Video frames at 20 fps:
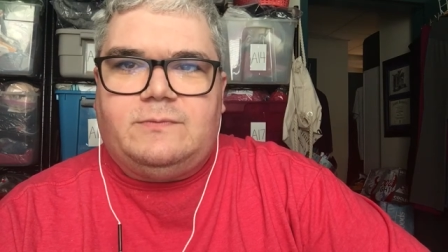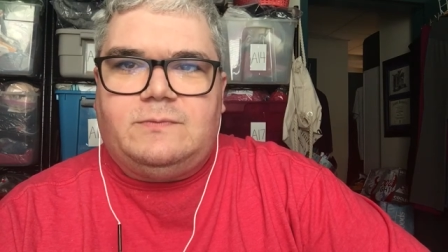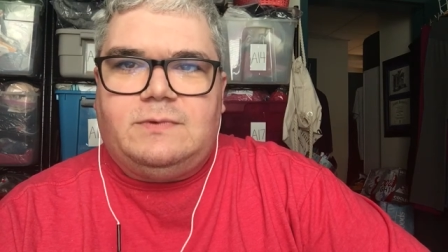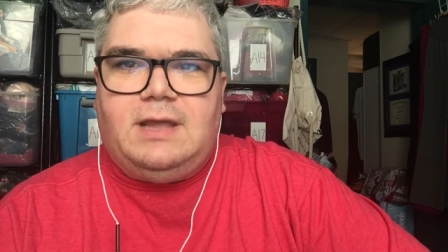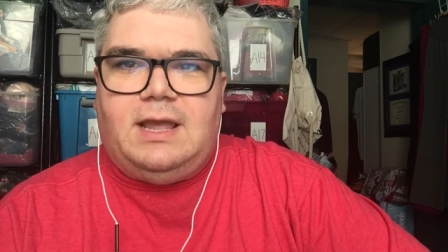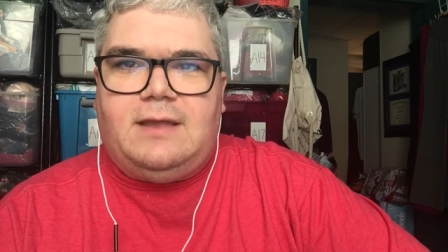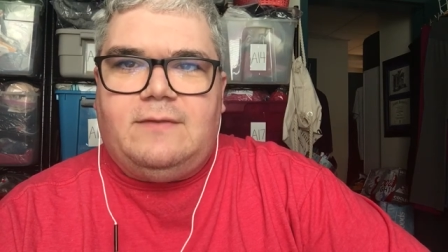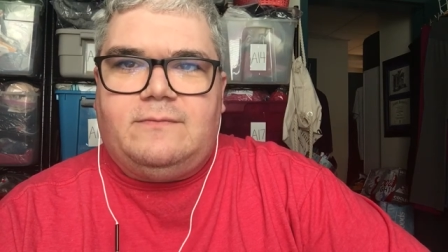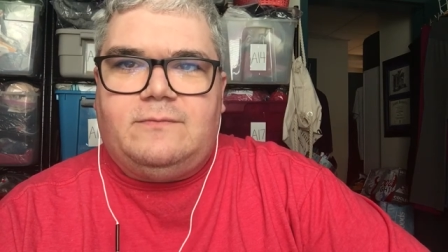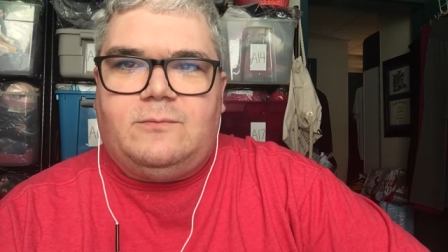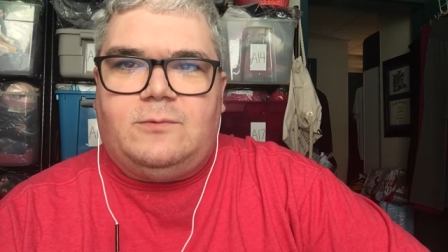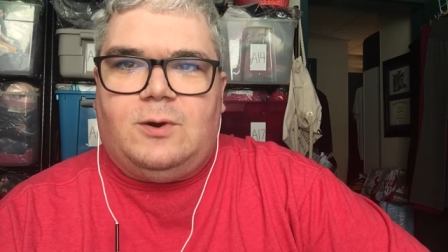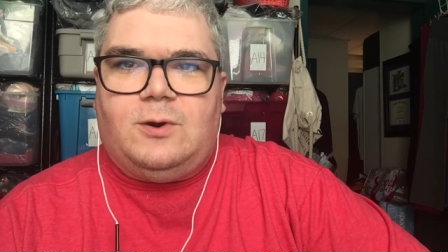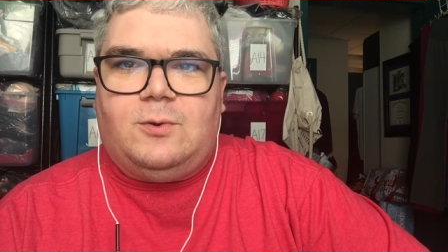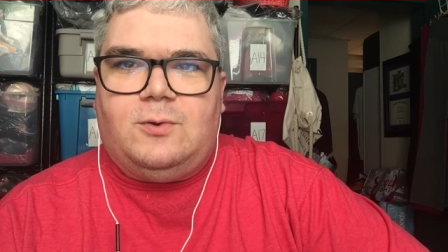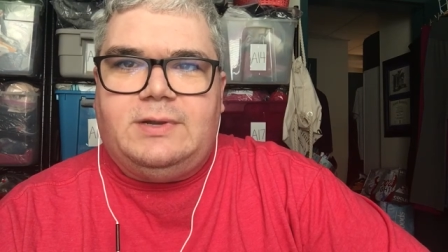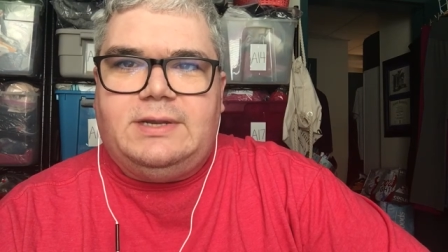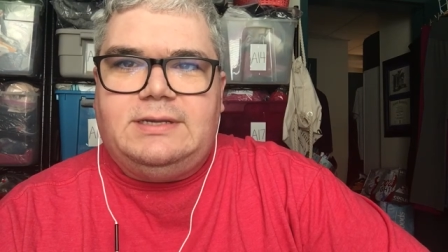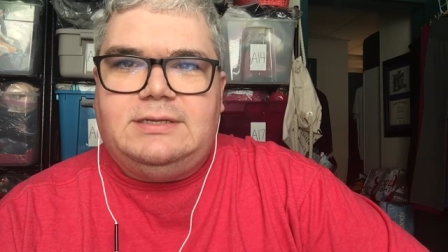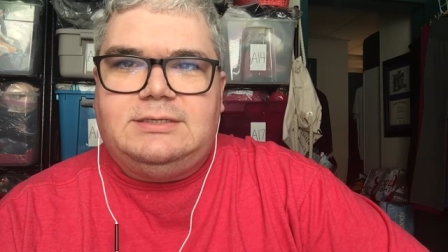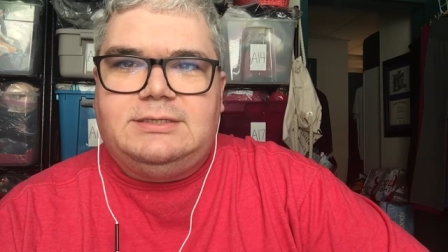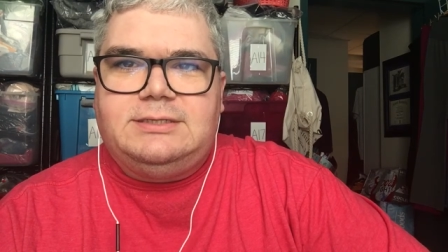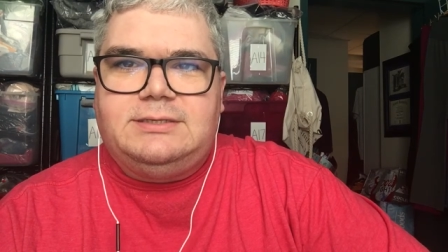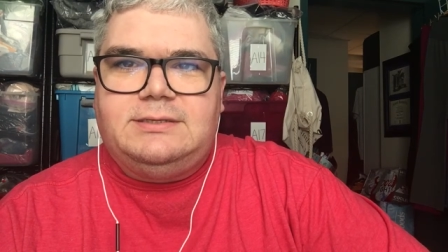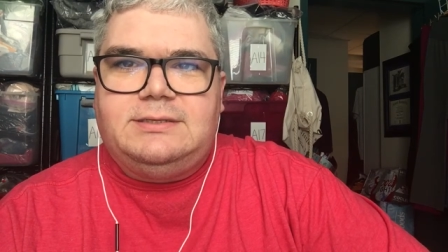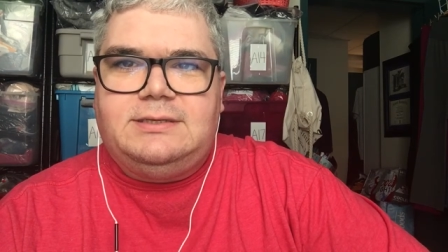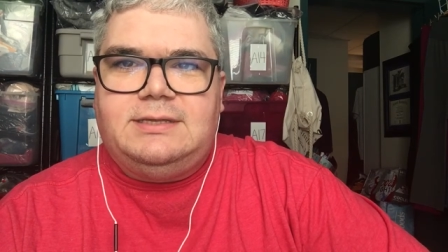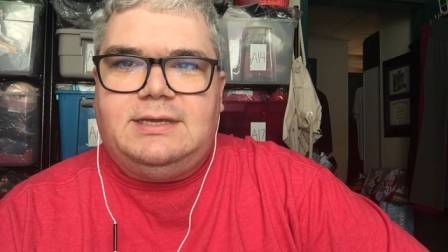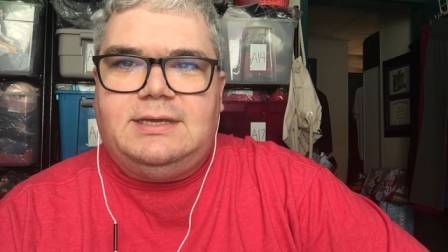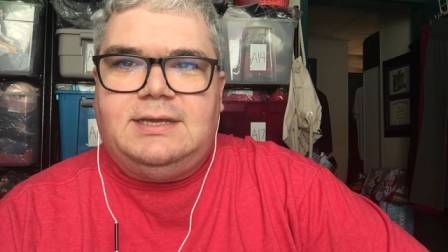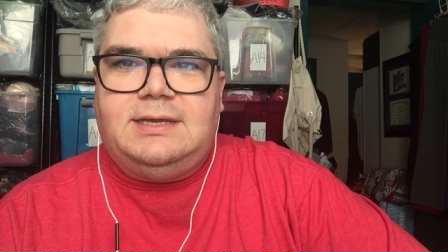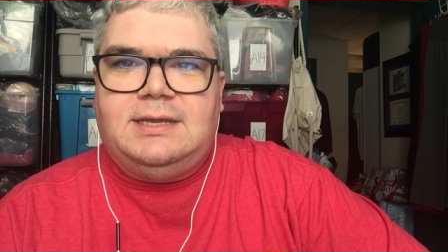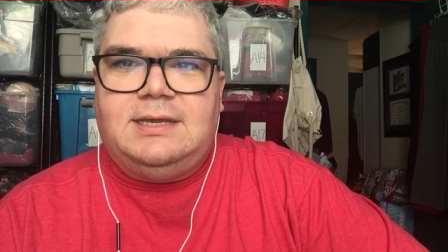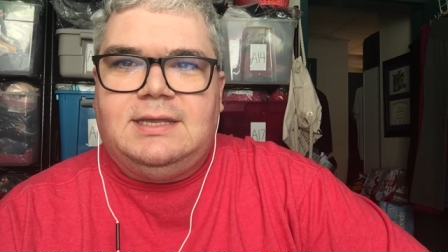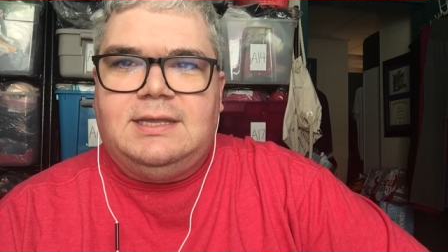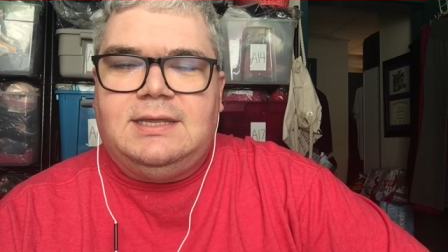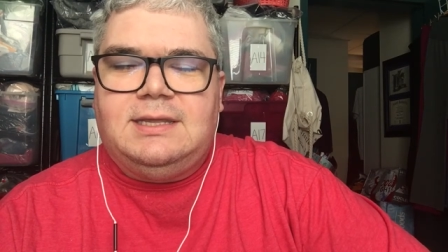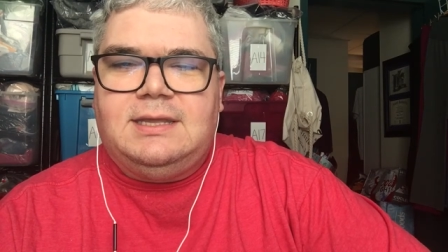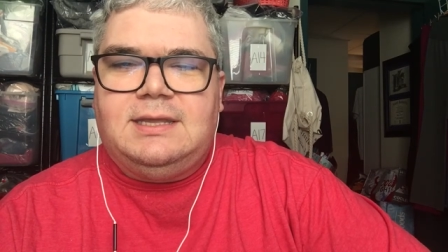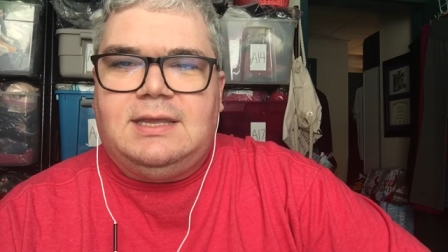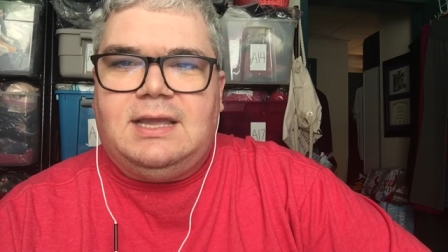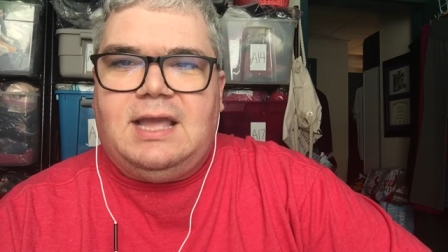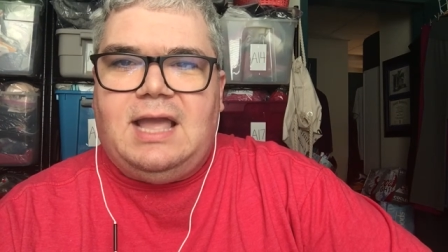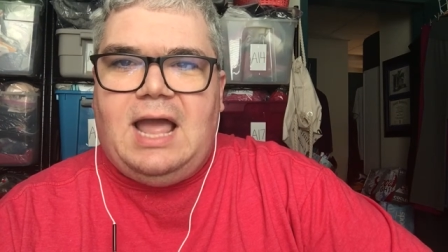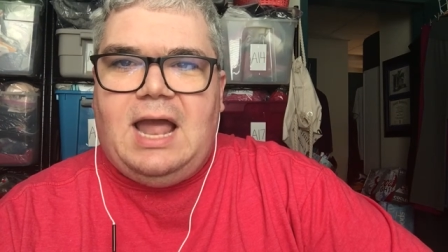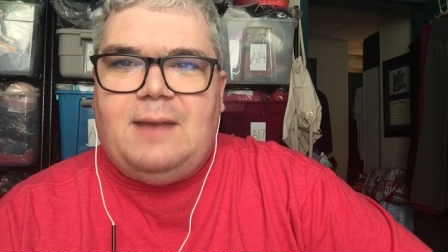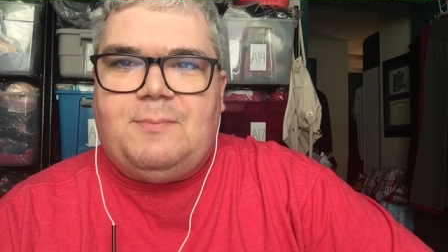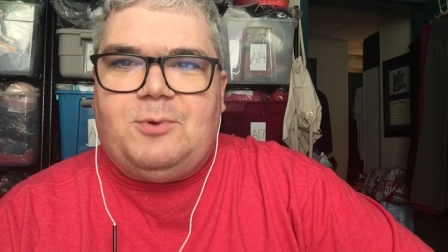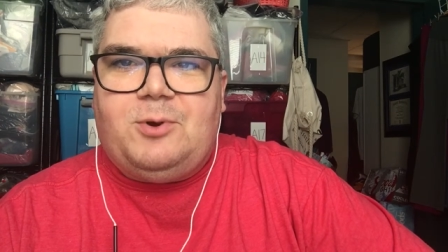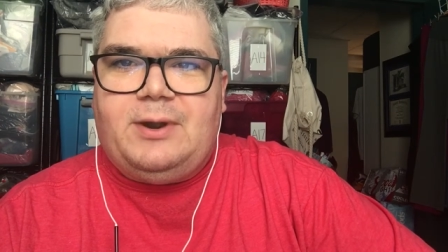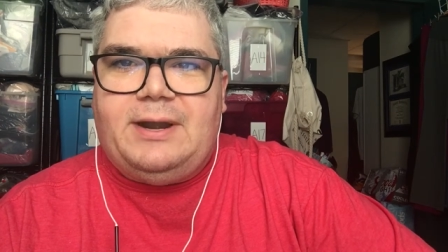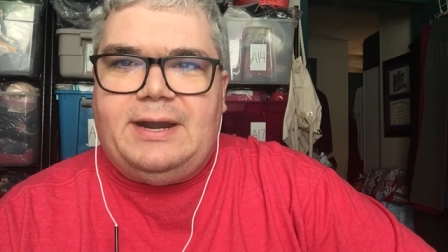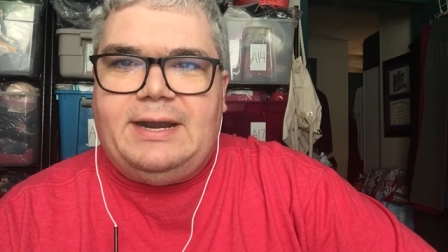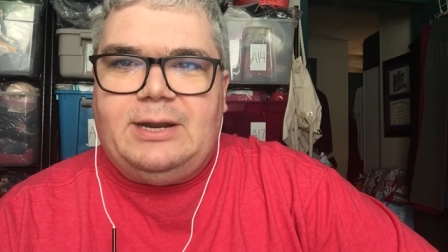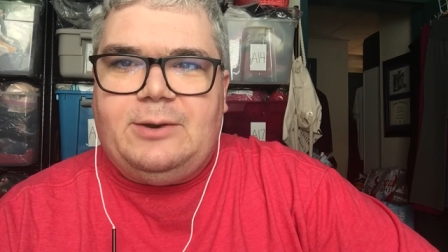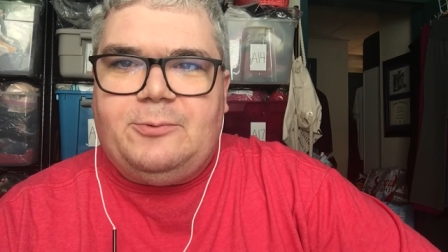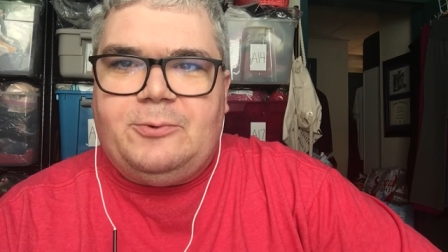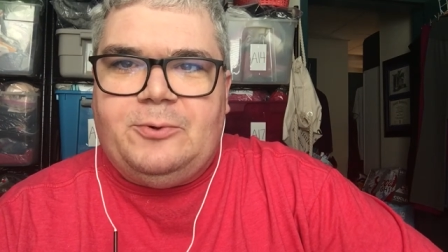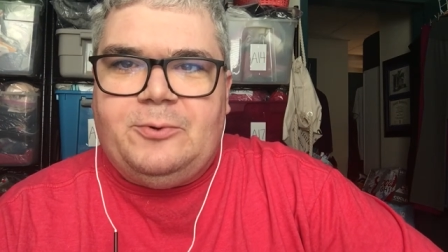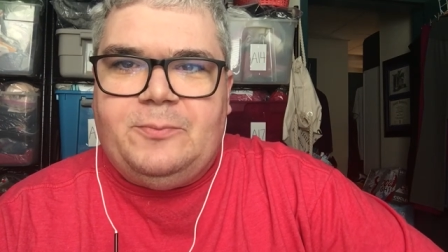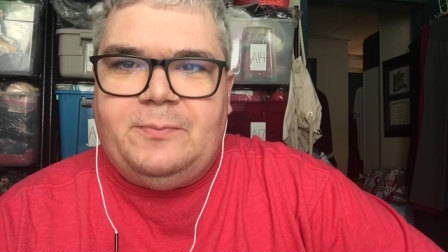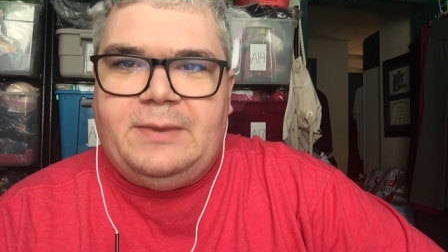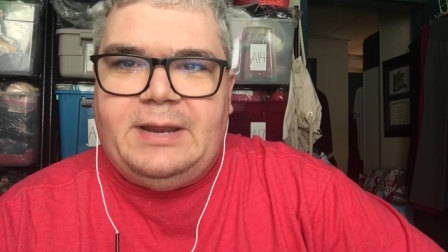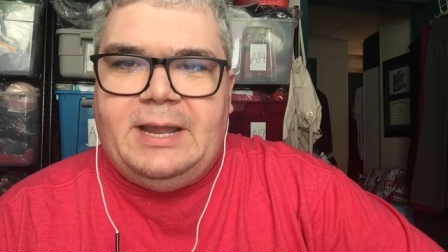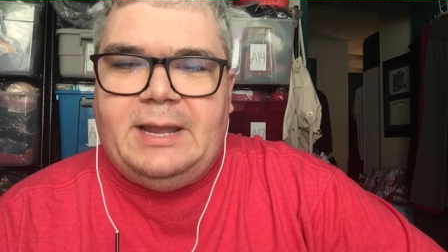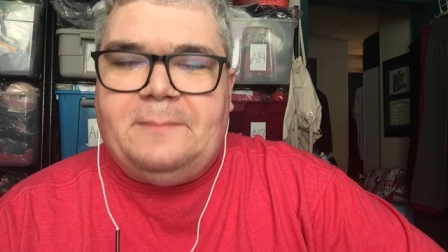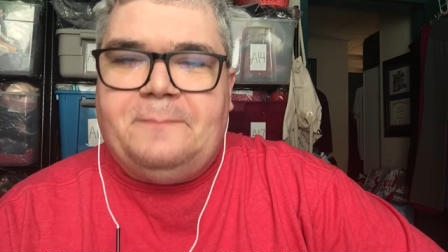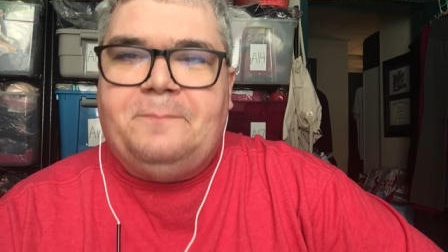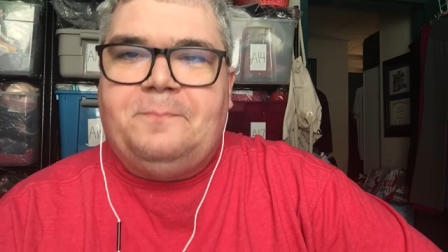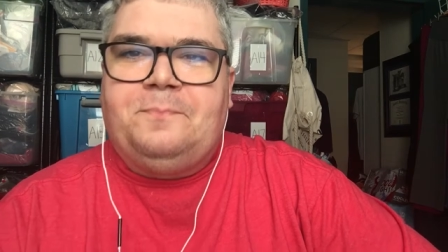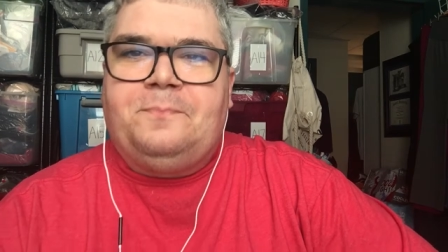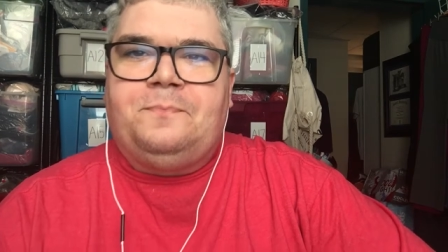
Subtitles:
got rolled into the operating room. Now,